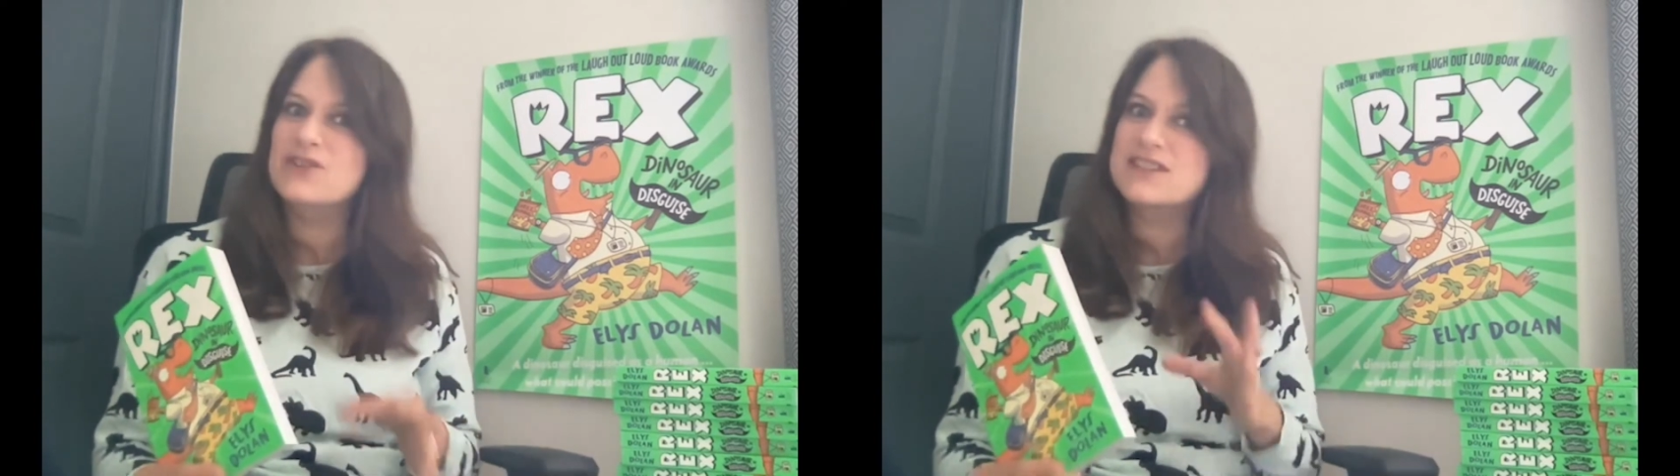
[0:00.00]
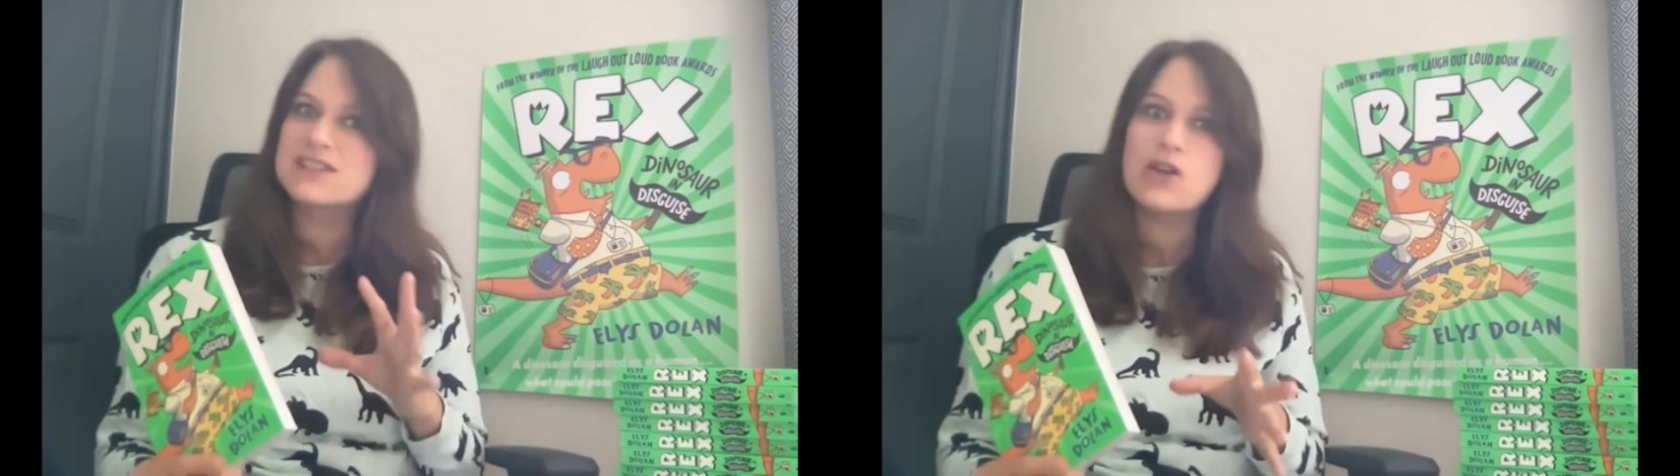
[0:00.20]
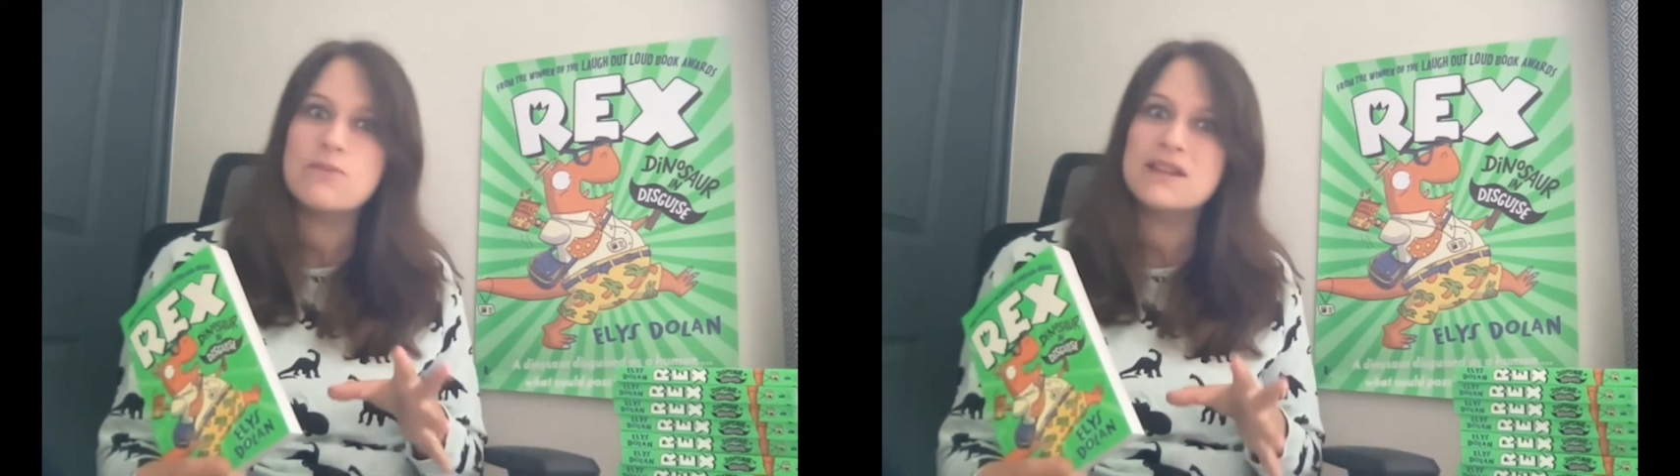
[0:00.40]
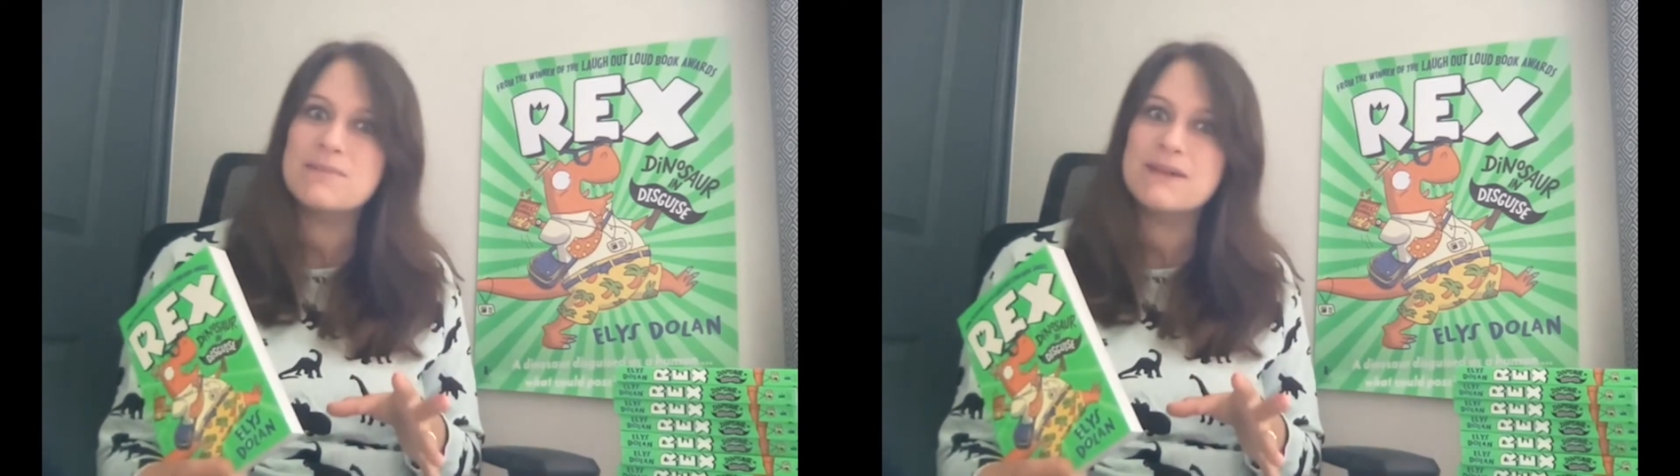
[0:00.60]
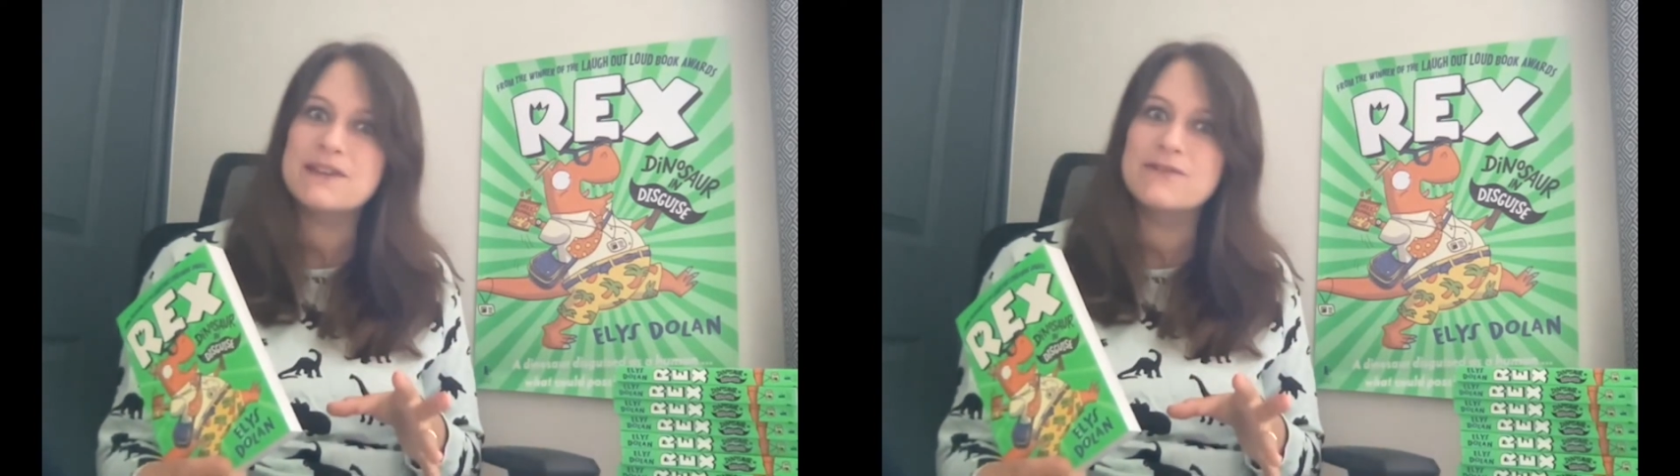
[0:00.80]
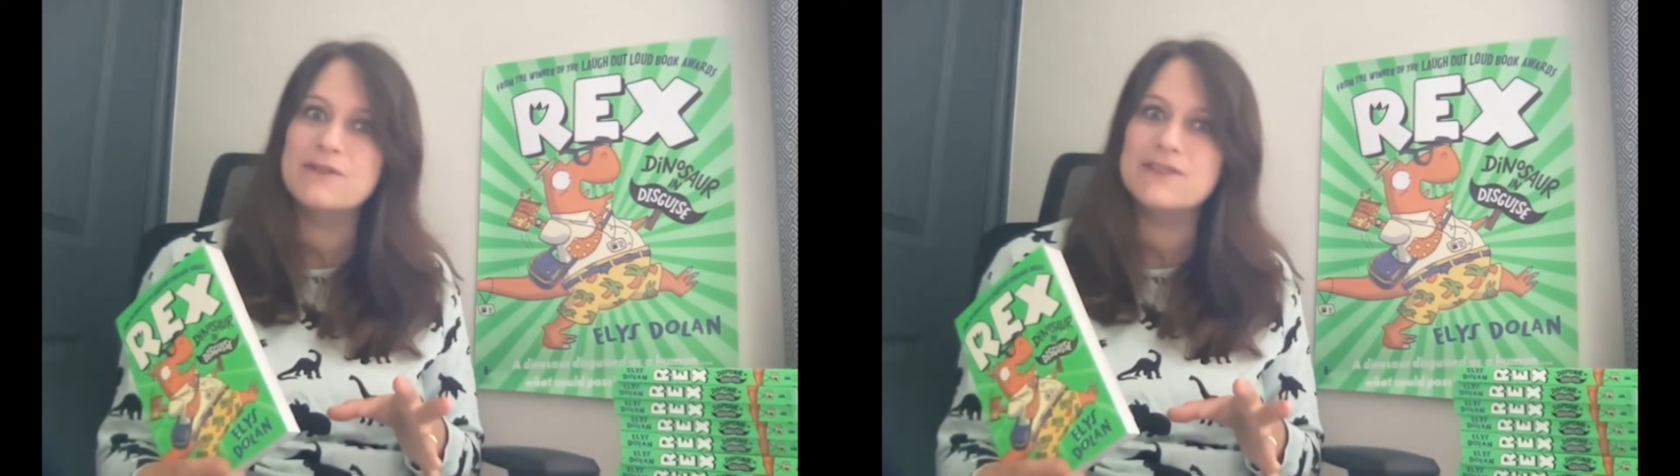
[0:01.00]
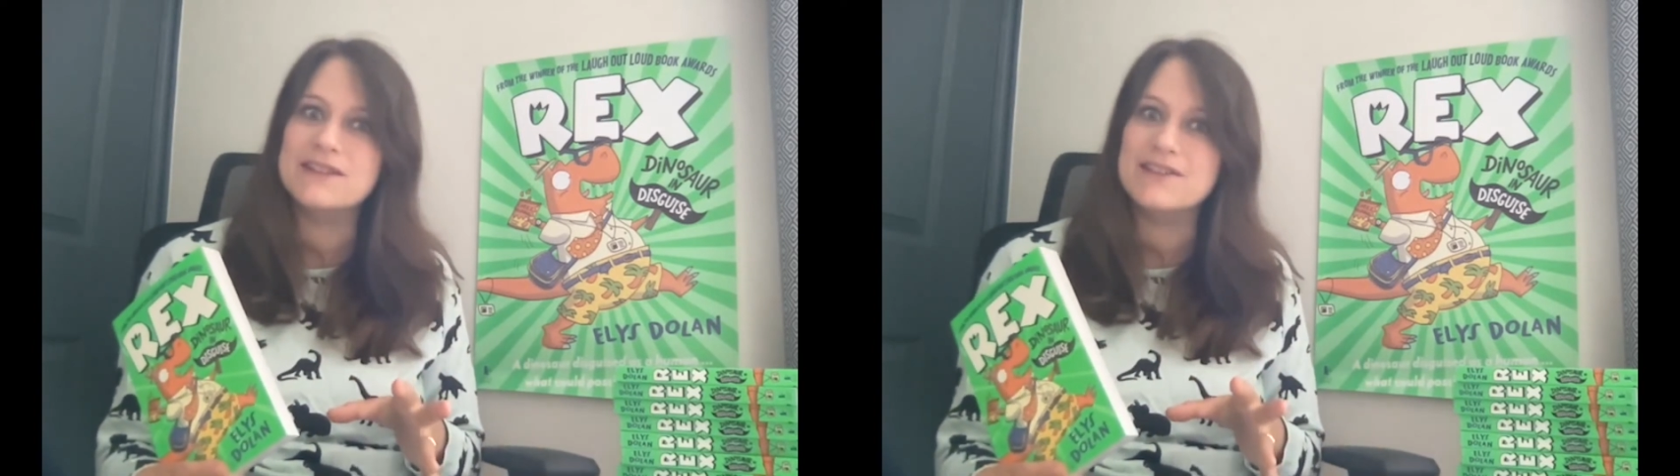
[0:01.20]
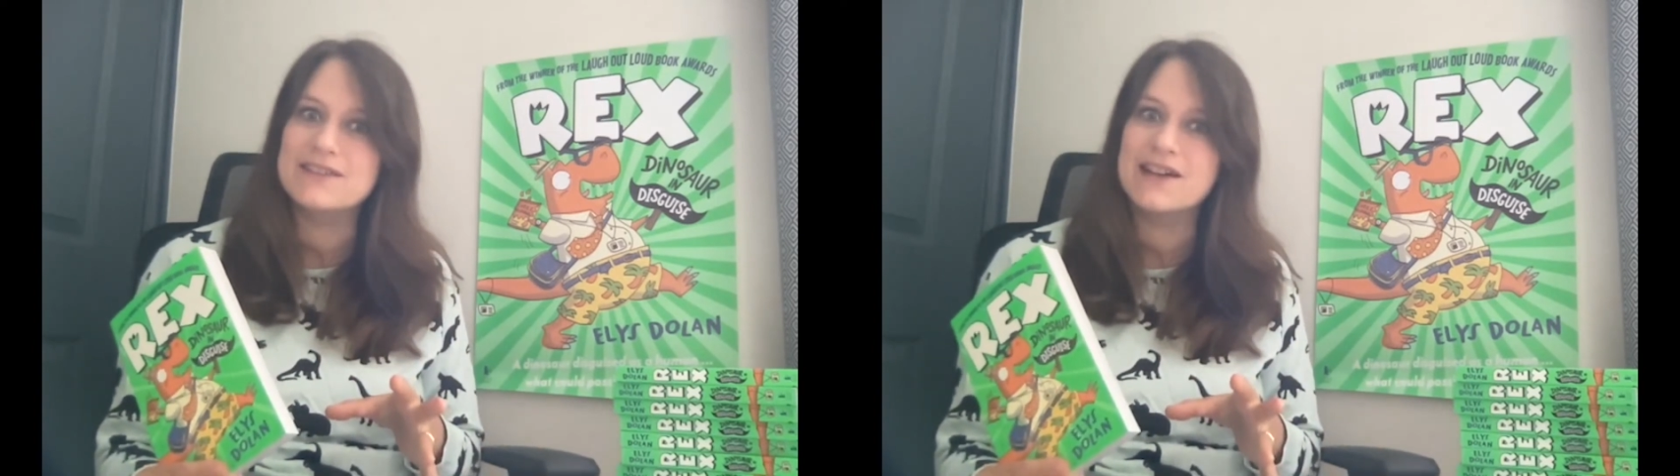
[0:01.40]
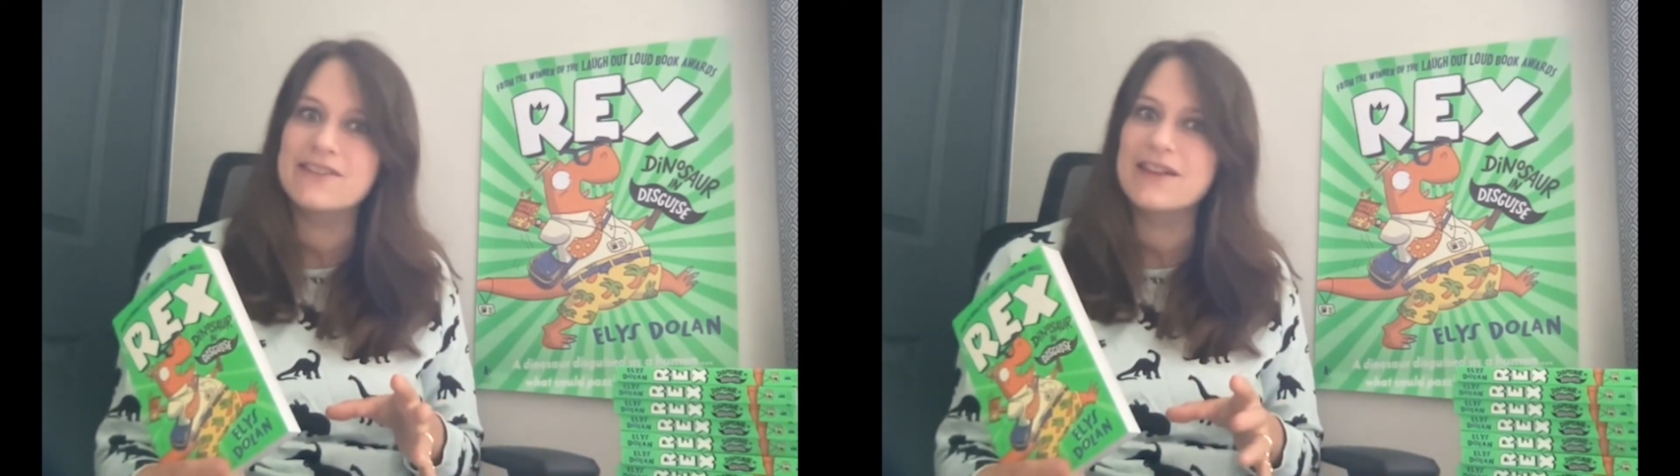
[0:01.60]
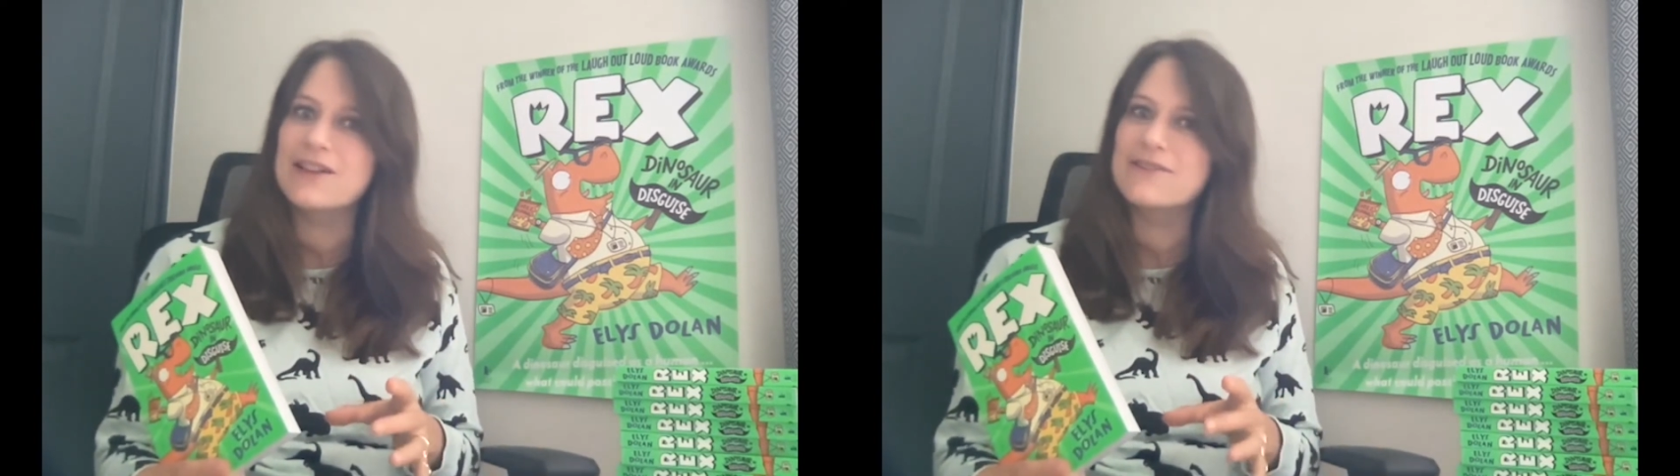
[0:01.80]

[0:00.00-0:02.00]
There's so many Bigfoot videos out there,